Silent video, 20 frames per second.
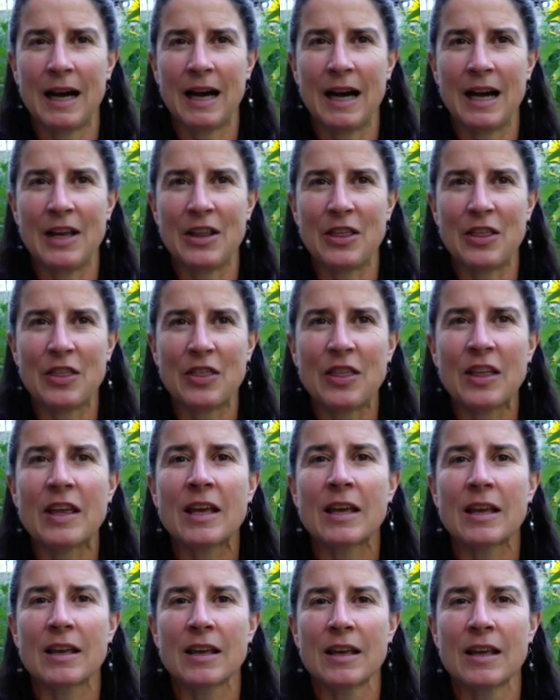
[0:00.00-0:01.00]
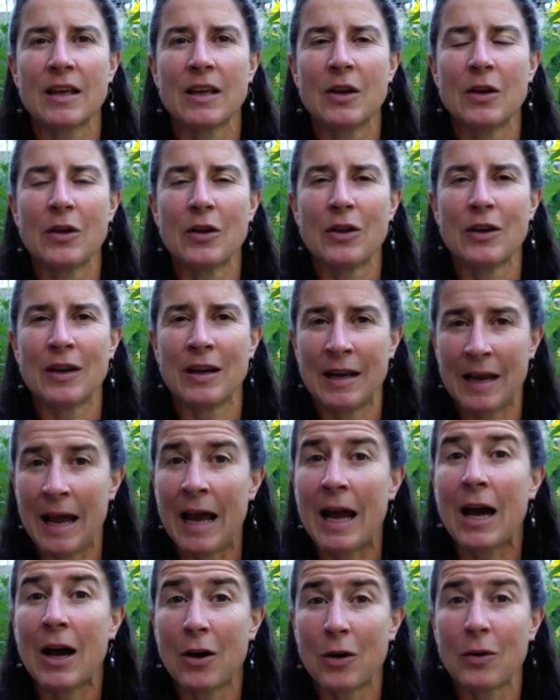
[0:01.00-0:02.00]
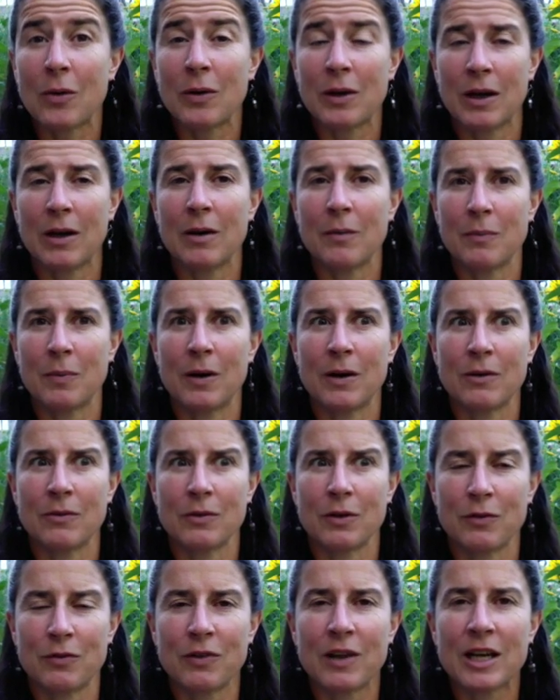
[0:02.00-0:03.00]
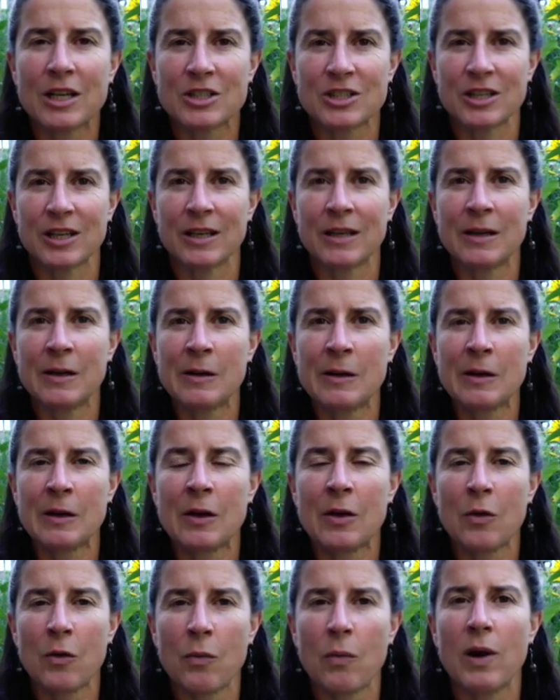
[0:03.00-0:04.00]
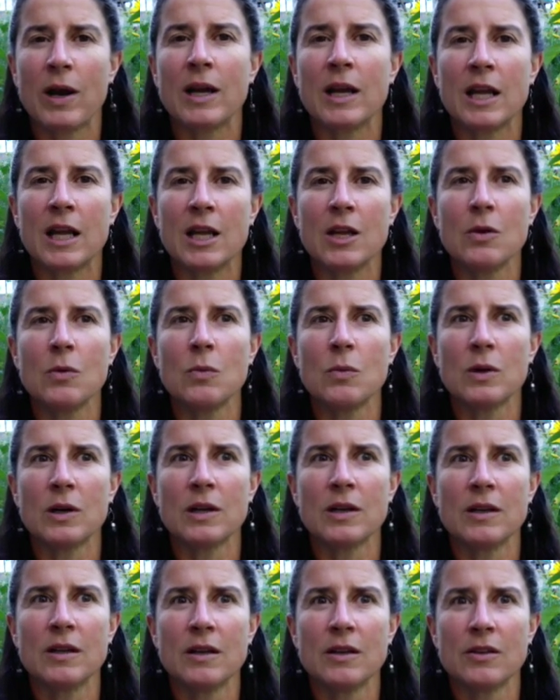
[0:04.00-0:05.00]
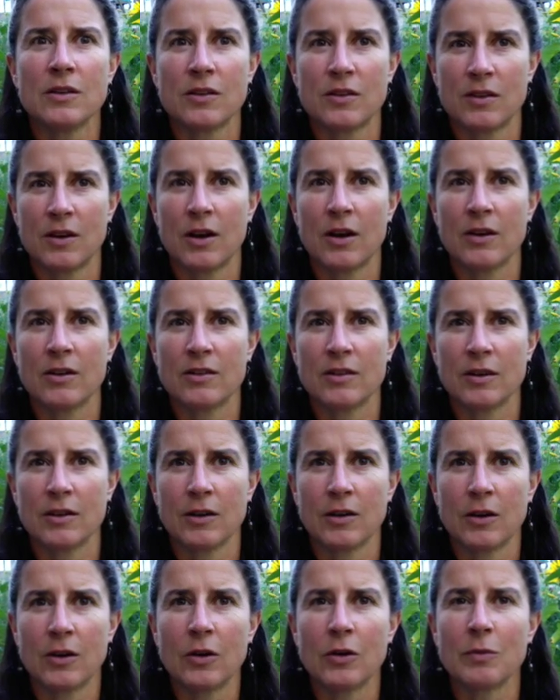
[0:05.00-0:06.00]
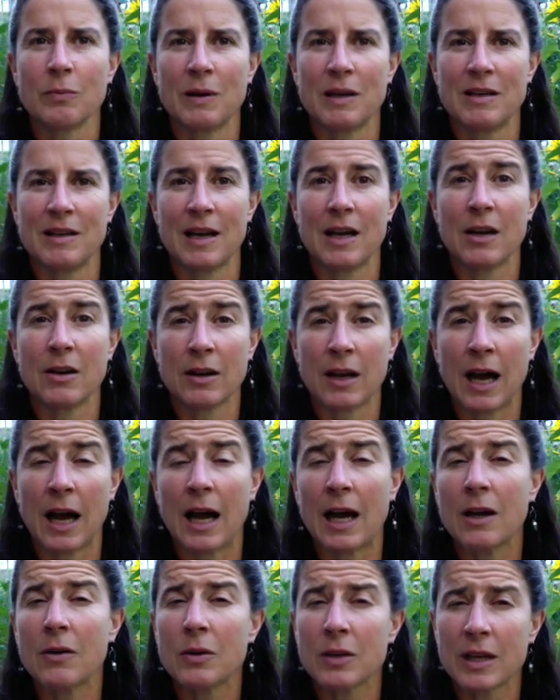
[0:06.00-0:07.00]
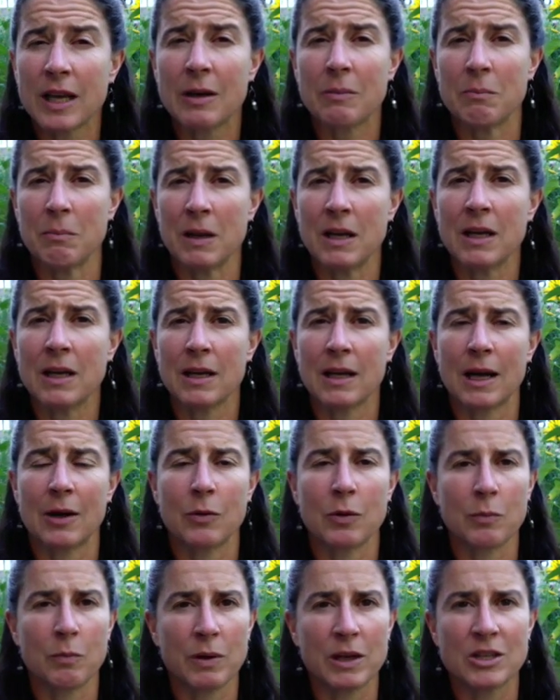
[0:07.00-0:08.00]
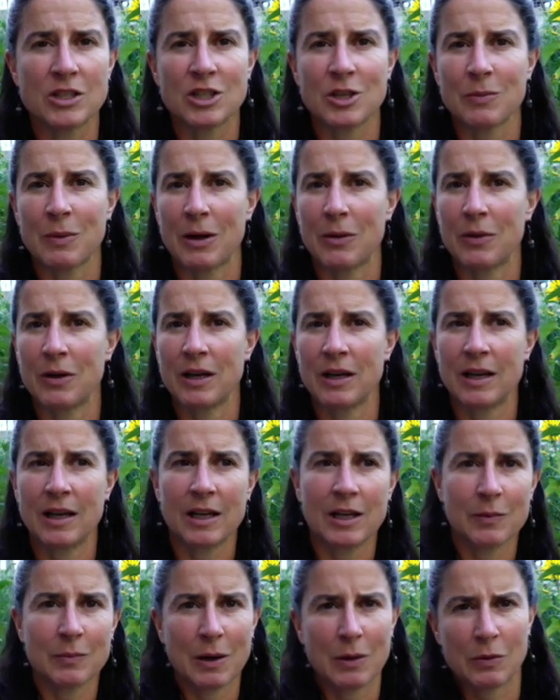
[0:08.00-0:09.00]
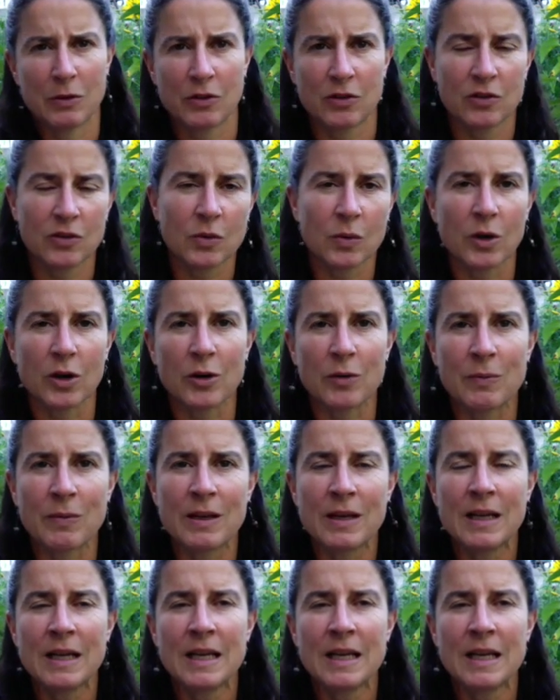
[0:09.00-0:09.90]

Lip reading: I think now, upon reflection, when he would start to hold me down, I would get mean. I would pinch him, I would hit him, I would squirm,